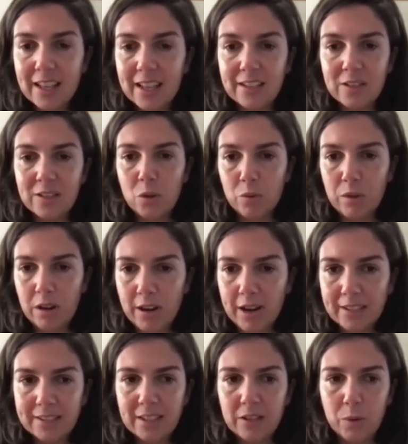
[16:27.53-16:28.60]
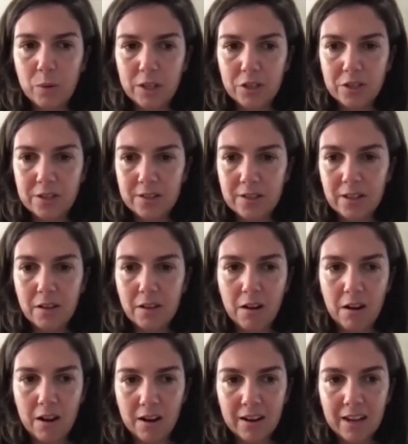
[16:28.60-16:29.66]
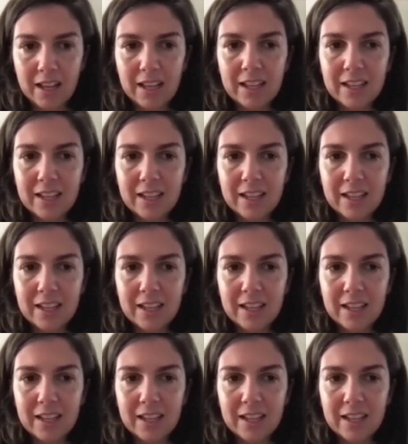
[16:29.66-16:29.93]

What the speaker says: and so we are asking questions that are